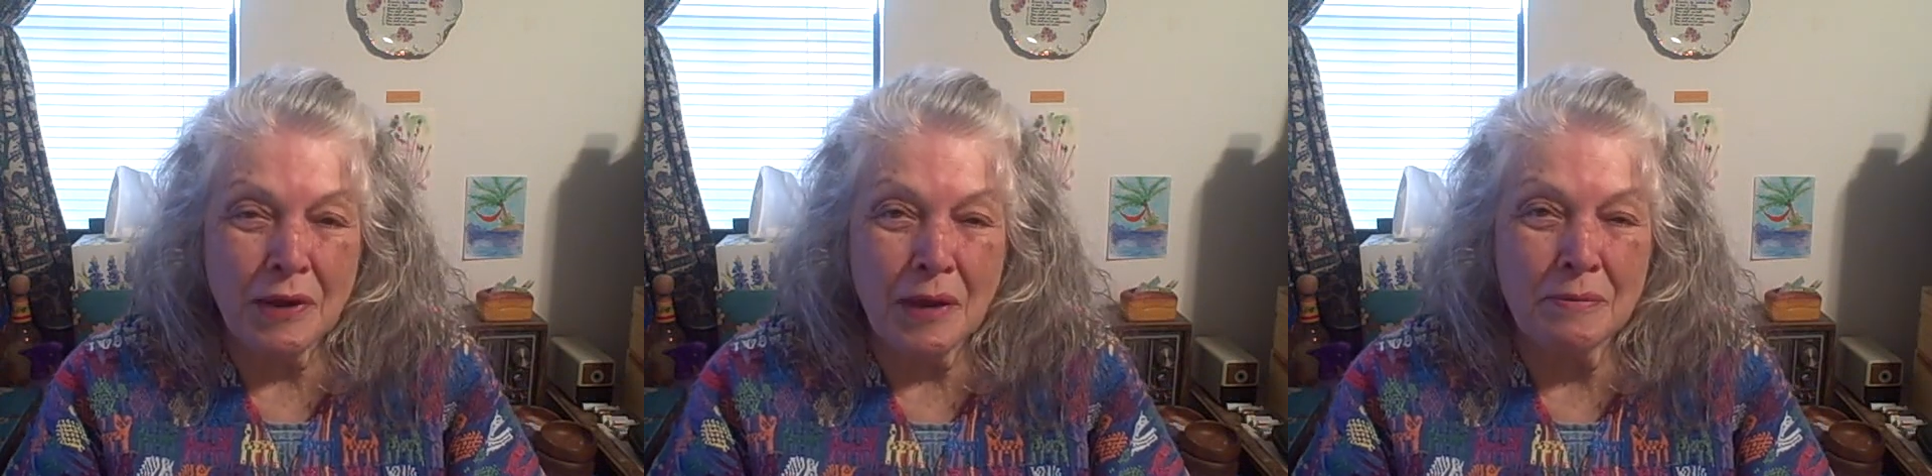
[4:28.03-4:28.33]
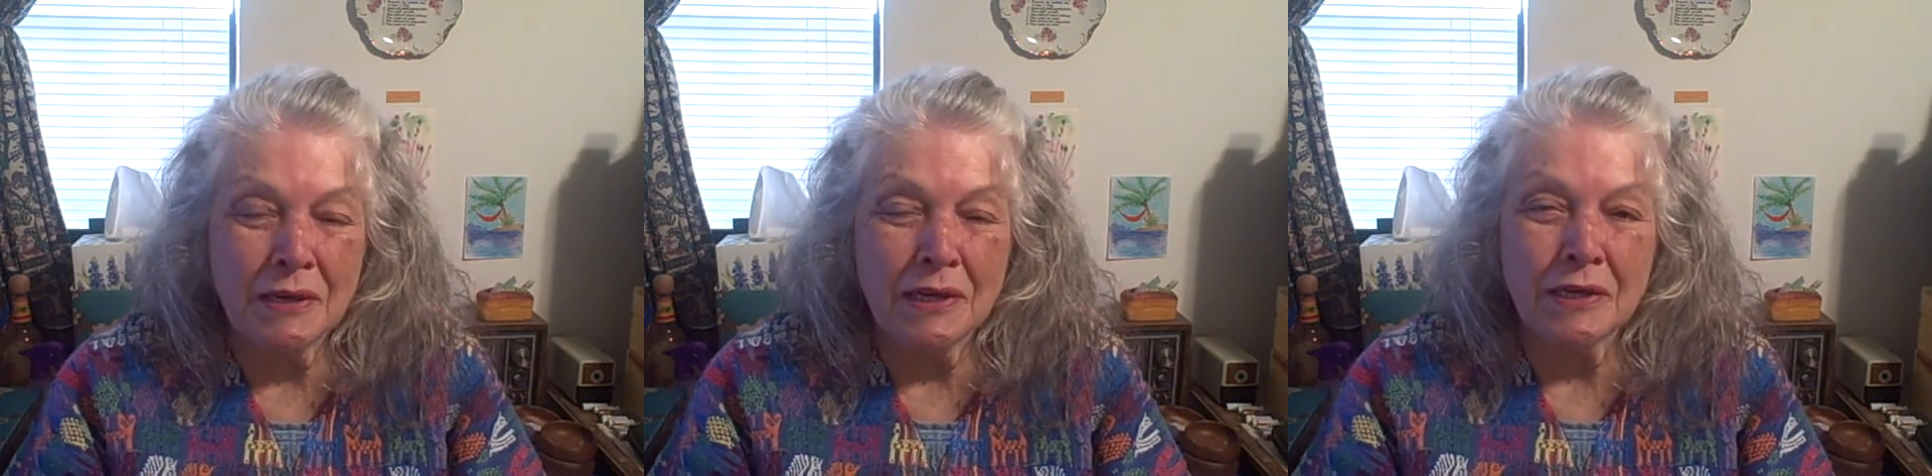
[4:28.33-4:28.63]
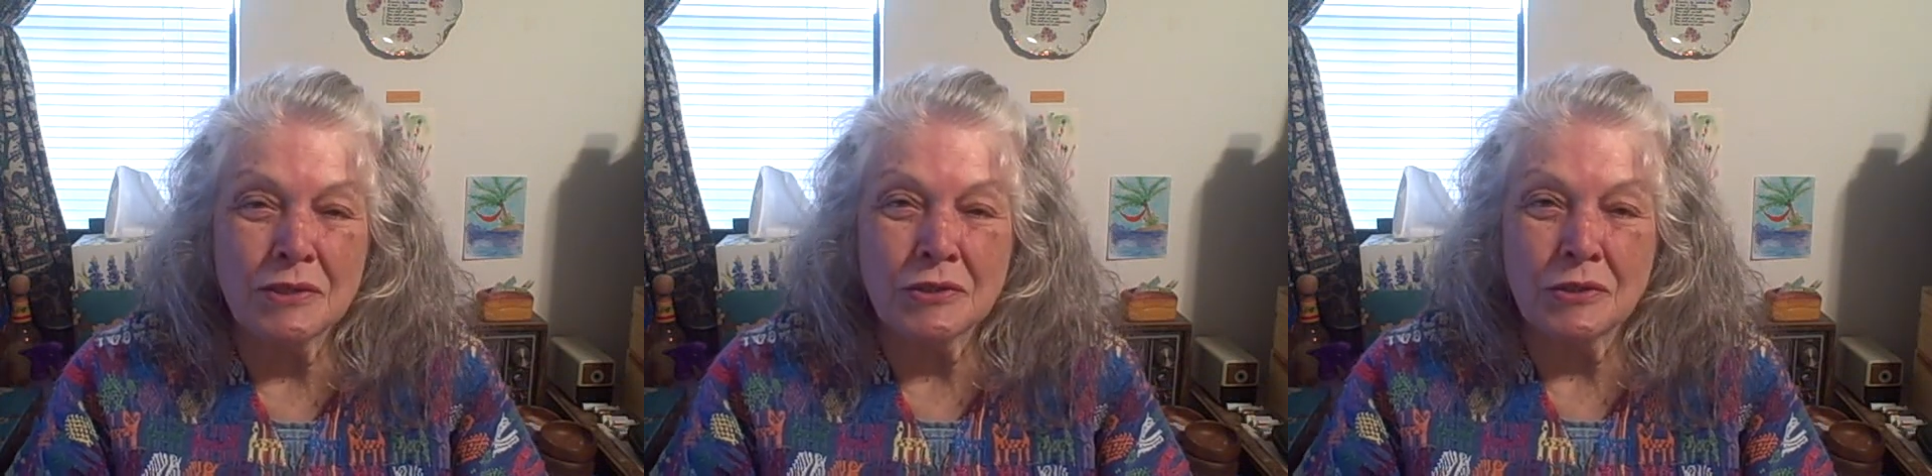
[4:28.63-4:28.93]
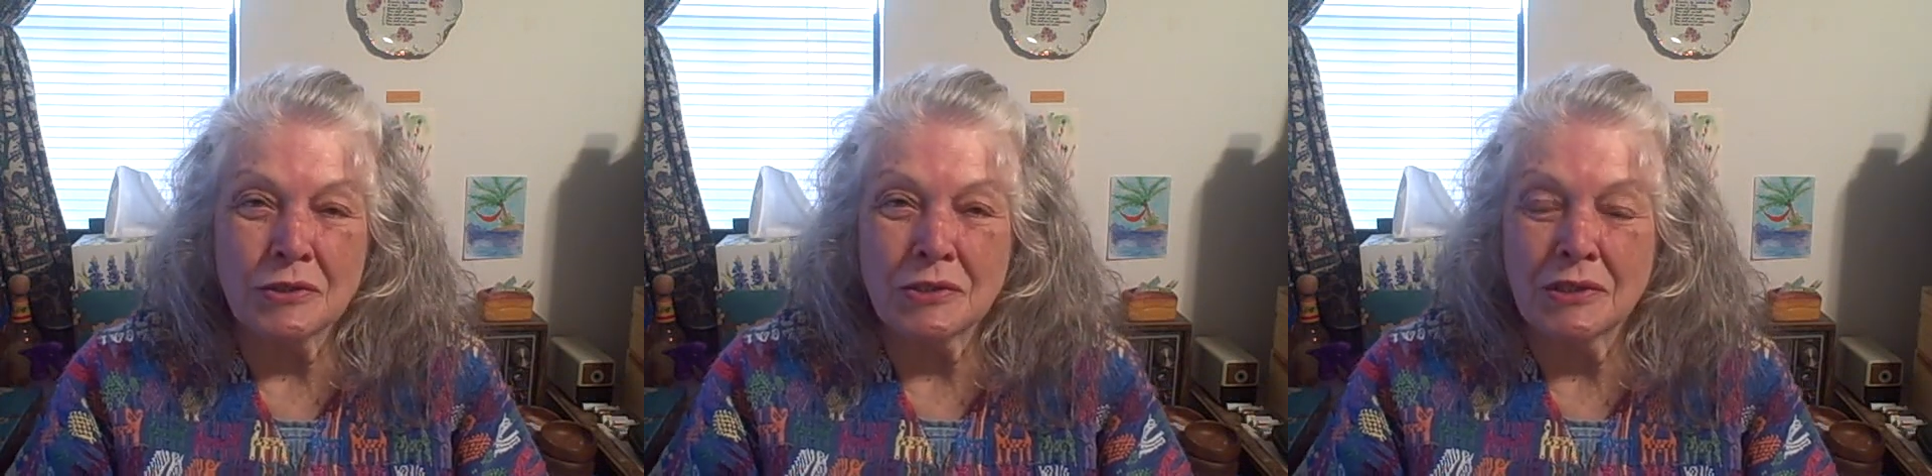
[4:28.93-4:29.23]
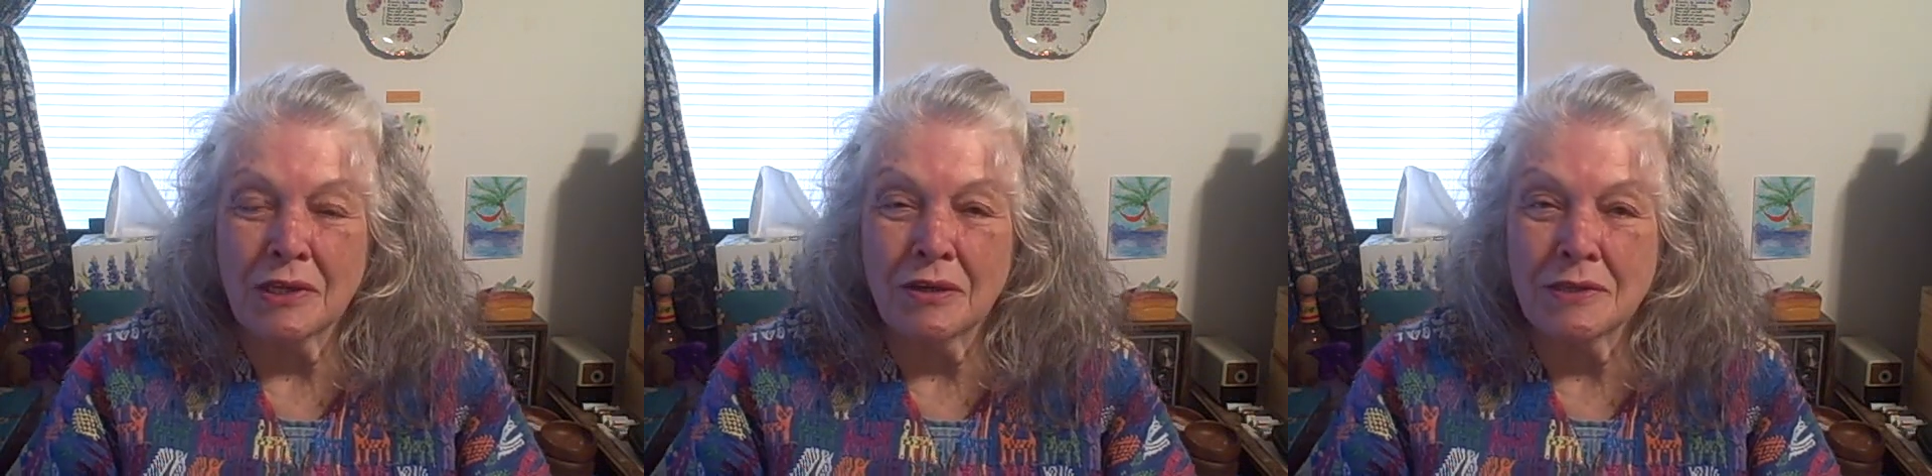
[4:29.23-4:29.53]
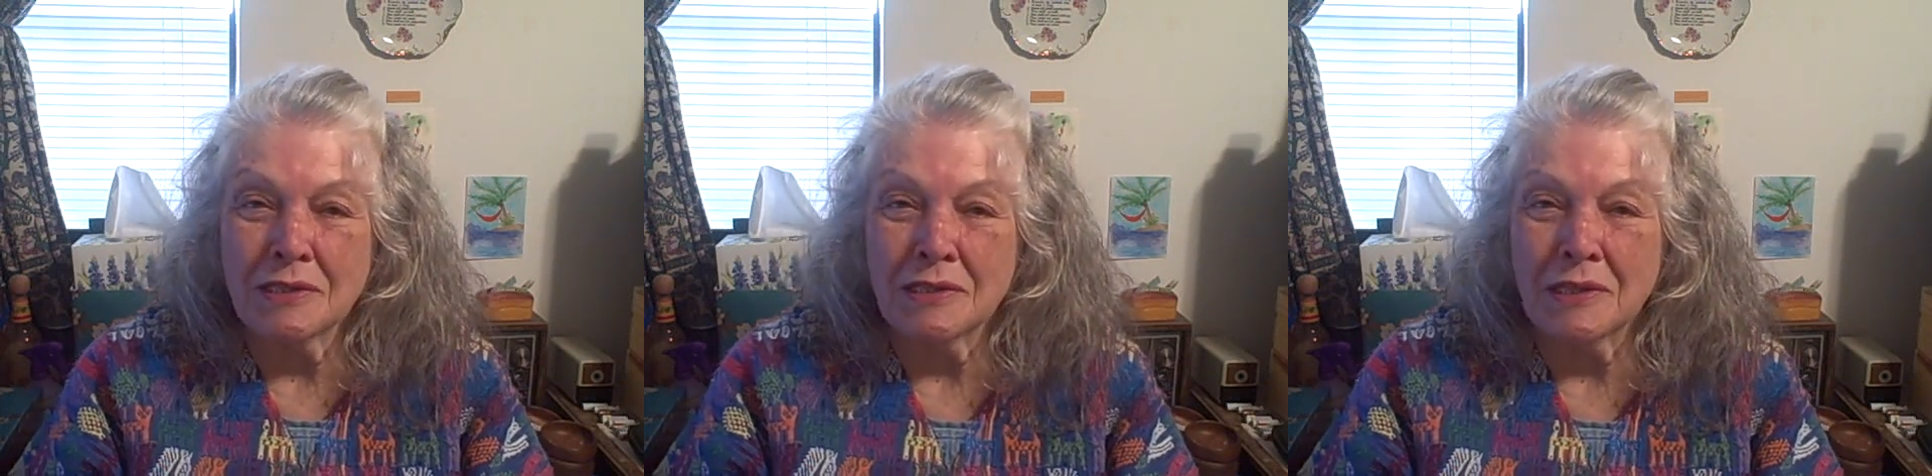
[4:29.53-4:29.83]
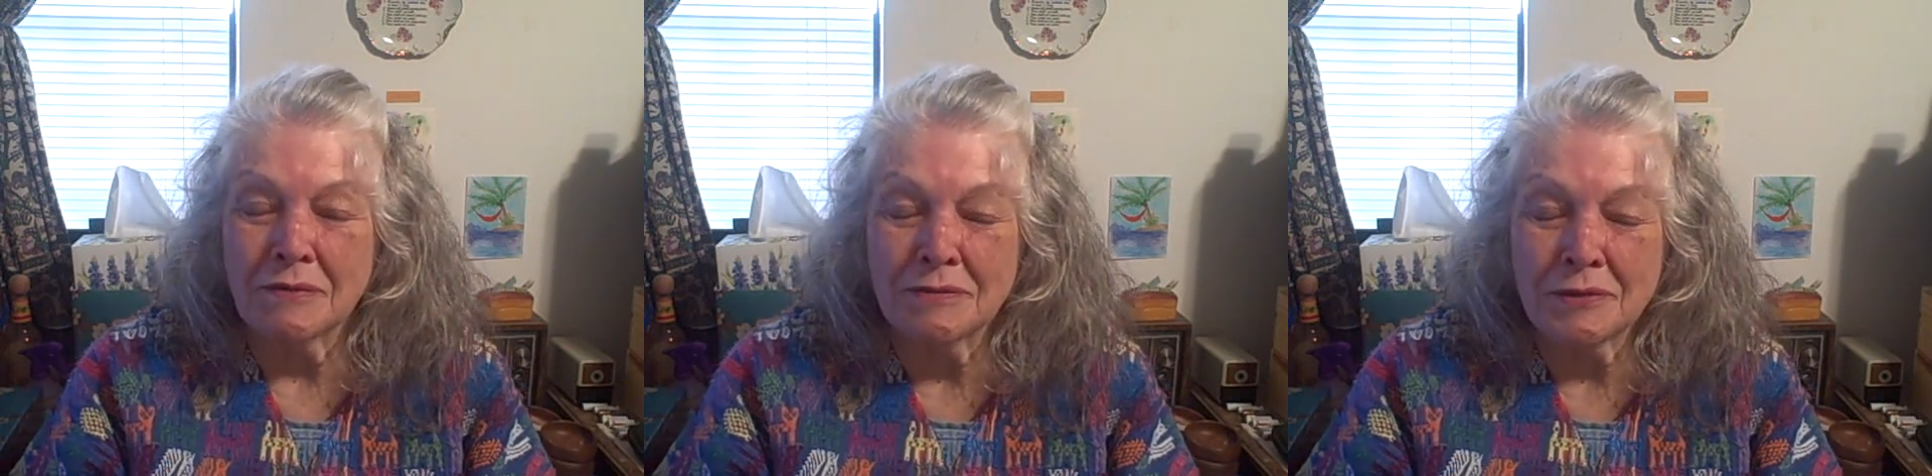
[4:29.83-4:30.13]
happening at a church that calls itself